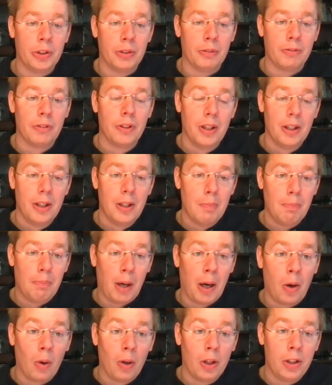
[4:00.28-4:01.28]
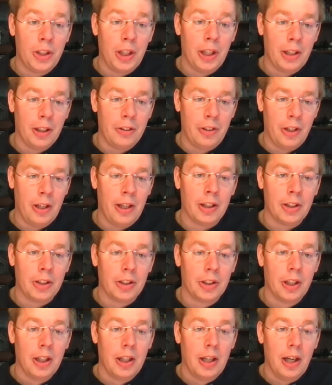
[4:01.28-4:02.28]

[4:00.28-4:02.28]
of biology in a dish